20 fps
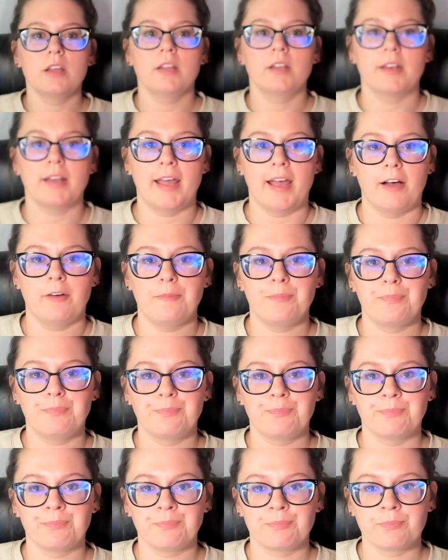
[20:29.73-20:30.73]
Now,
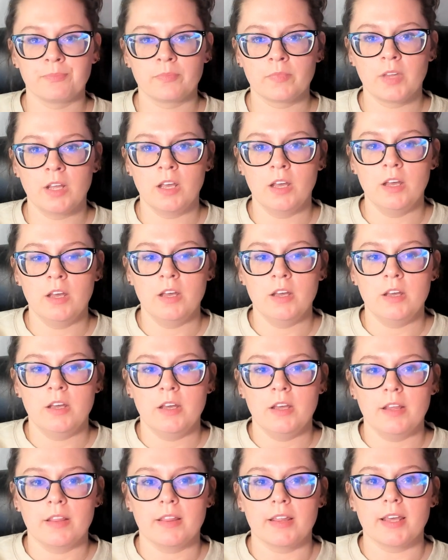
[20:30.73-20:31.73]

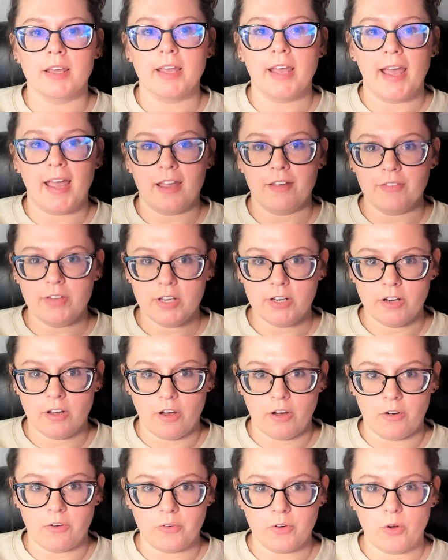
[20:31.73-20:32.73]
the AV
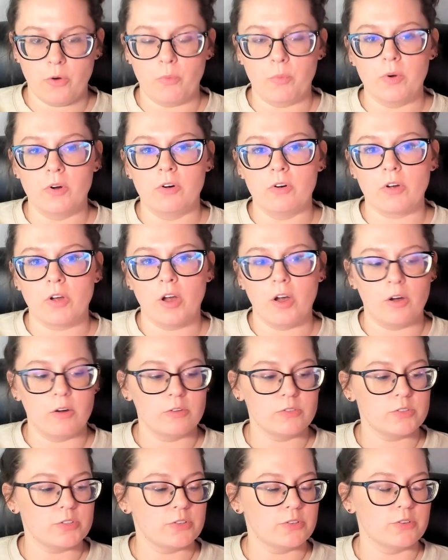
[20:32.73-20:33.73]
node will
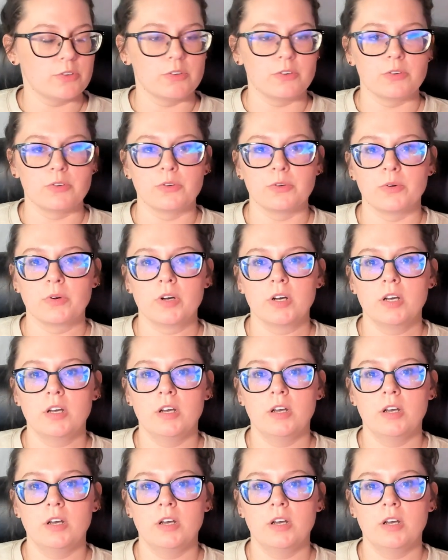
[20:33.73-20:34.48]
go to